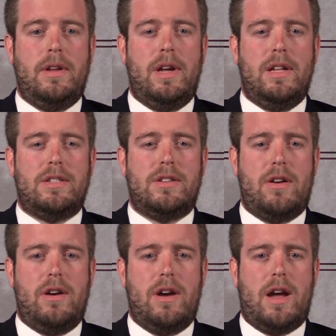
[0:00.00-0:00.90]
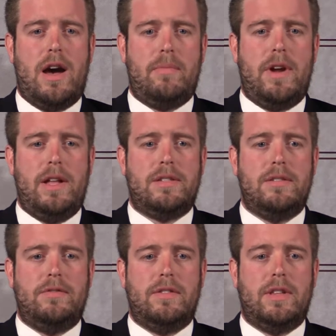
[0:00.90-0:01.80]
and started a
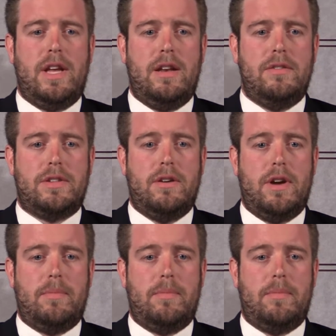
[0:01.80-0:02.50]
comprehensive land use code